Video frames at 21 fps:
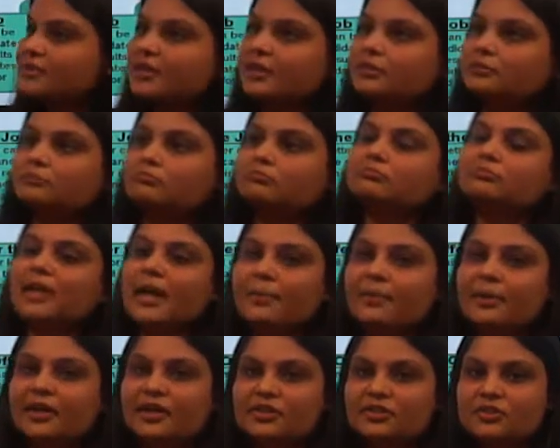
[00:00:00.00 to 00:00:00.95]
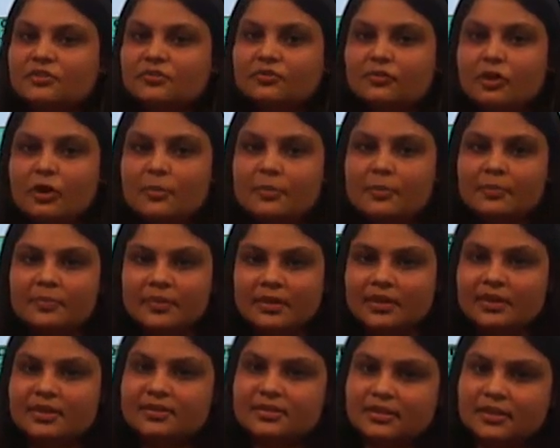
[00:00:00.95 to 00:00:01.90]
the application form
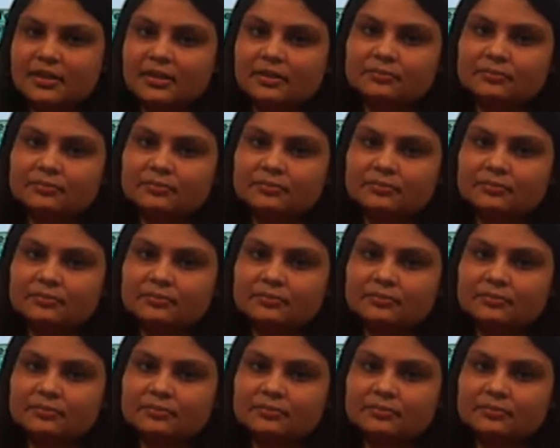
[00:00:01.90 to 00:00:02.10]
is